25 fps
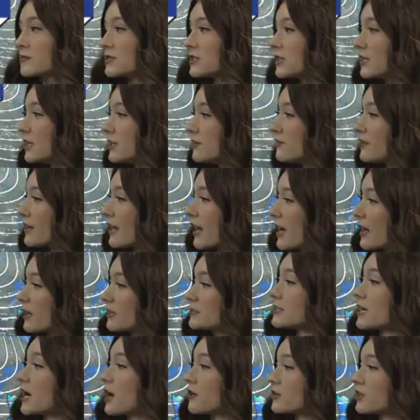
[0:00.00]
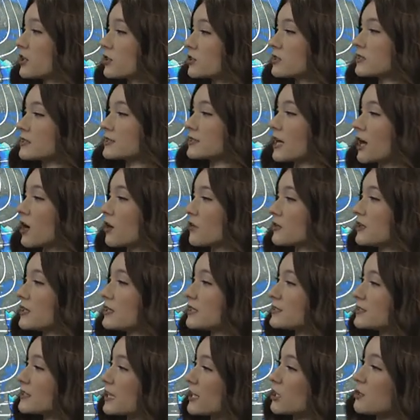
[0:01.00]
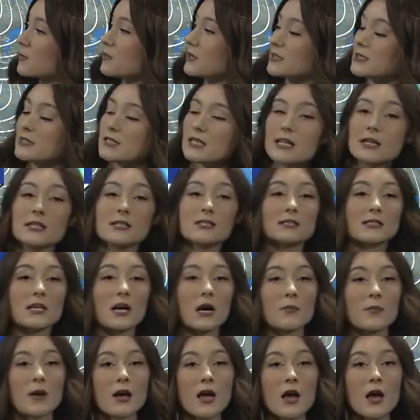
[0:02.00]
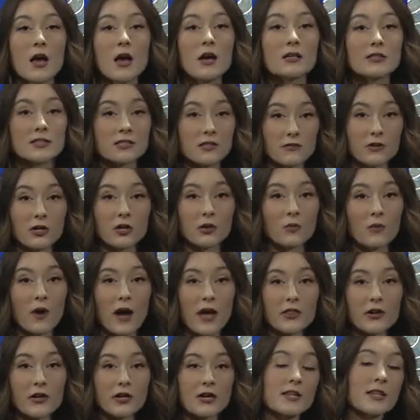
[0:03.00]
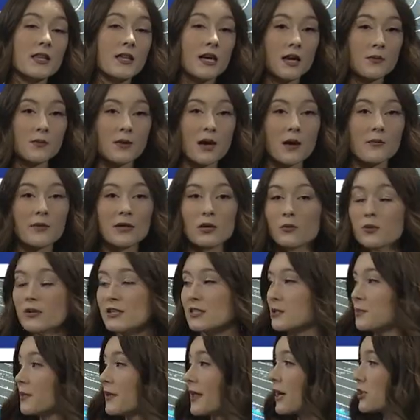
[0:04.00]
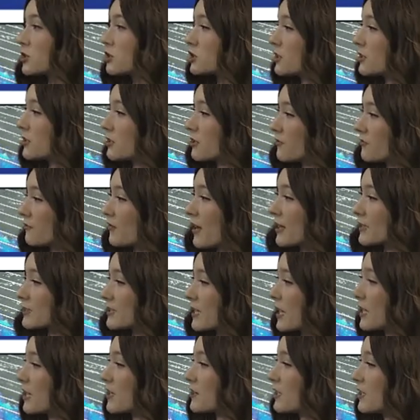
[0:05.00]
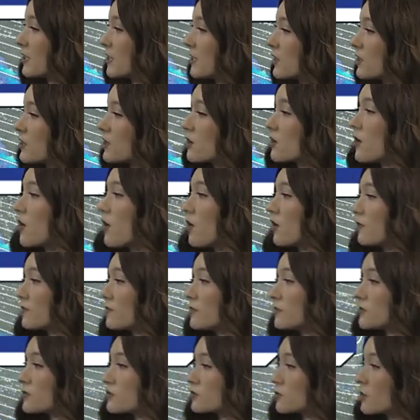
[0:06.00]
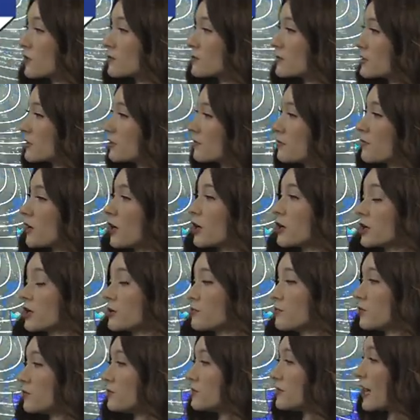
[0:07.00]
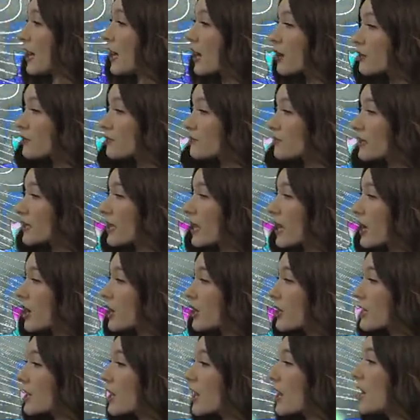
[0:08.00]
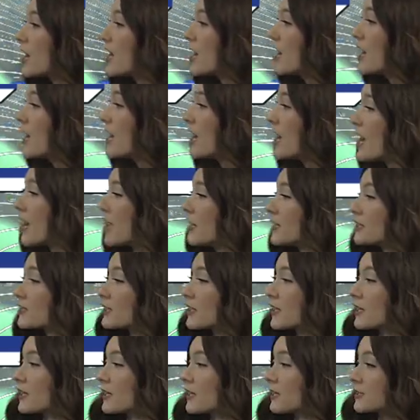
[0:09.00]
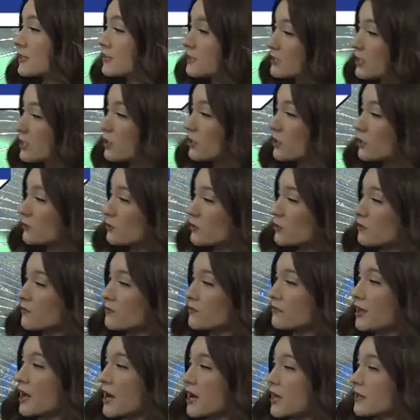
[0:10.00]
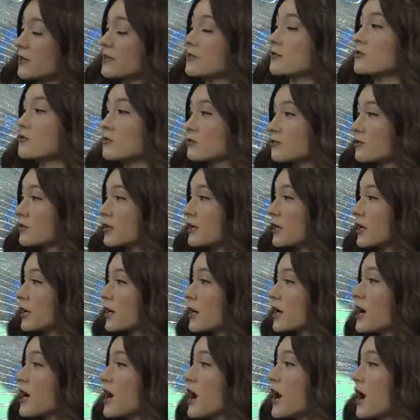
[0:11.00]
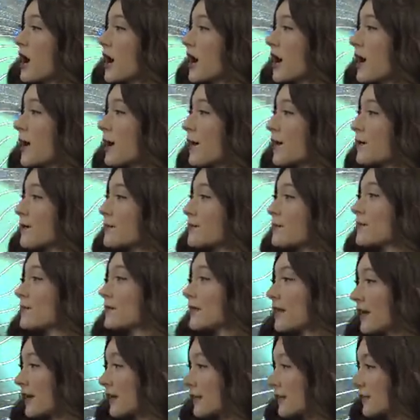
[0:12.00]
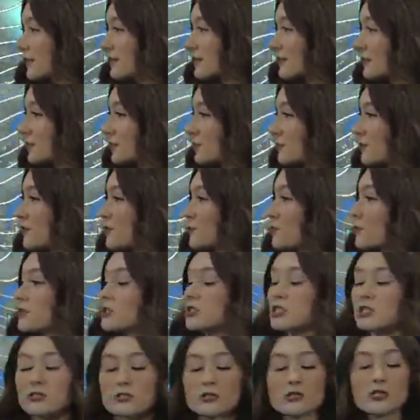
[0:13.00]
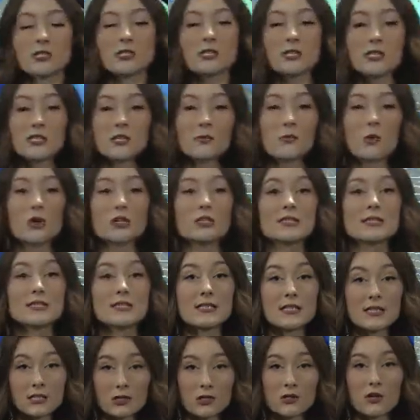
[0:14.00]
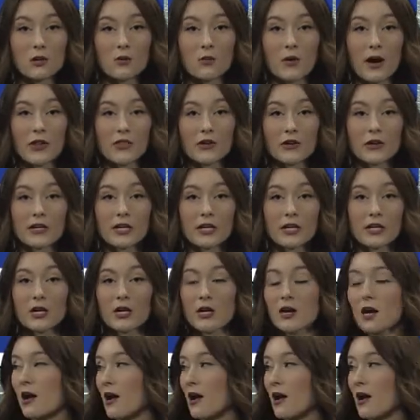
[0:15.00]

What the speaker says: And even down here in the southeast, they could be seeing some severe weather in the upcoming weeks, but that shouldn't affect anything here. All of those storms have already moved out of the area, and it's going to continue to move there through here and continue. We should see some more seasonal weather here.